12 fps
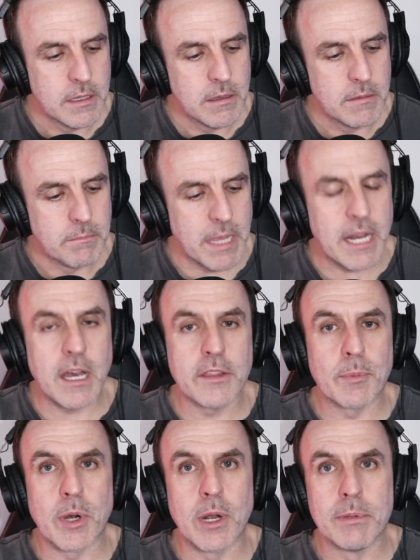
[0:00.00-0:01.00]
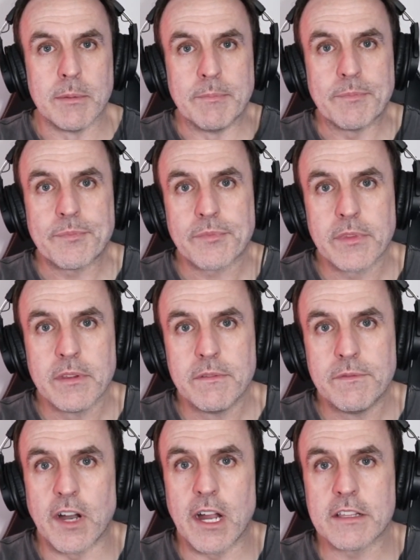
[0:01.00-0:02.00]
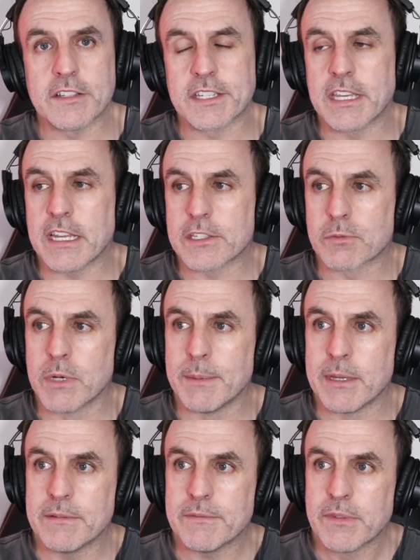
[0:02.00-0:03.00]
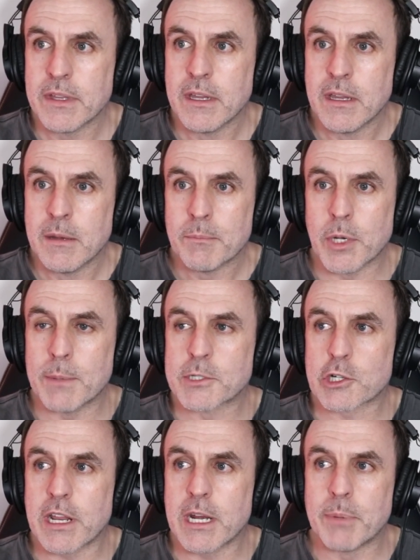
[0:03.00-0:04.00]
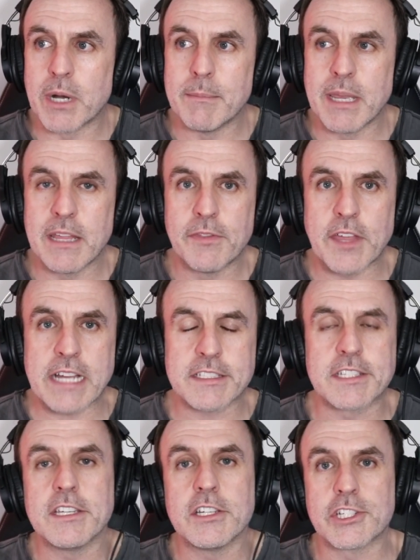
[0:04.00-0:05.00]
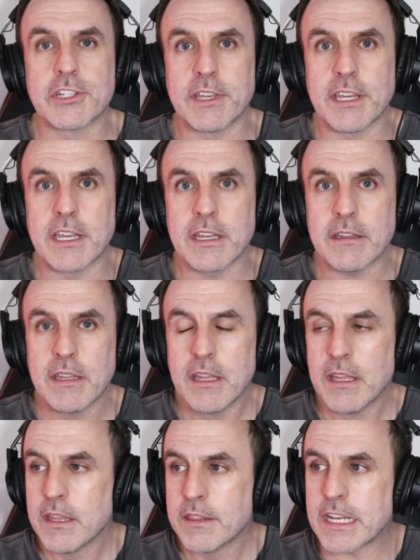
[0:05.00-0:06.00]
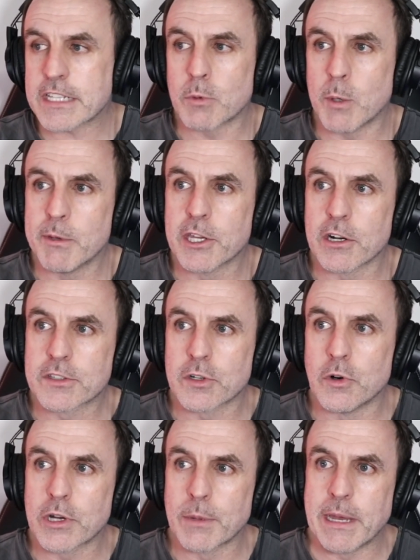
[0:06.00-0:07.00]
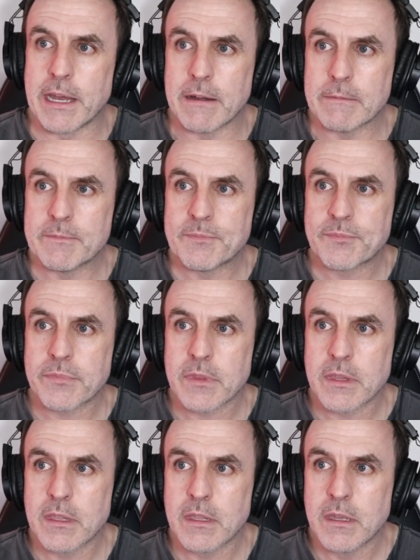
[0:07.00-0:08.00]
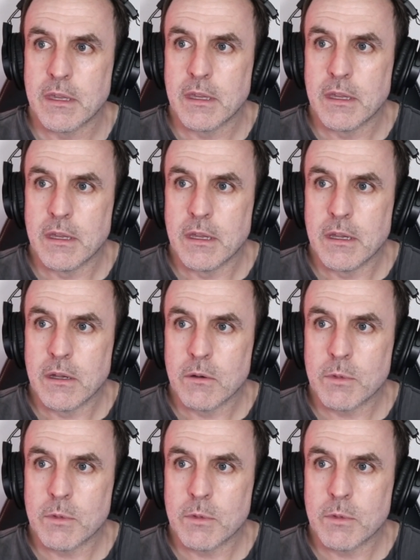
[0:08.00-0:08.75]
men are the problem. Violence against women, perpetrated by men. That's the issue here. That's what we got to talk about. We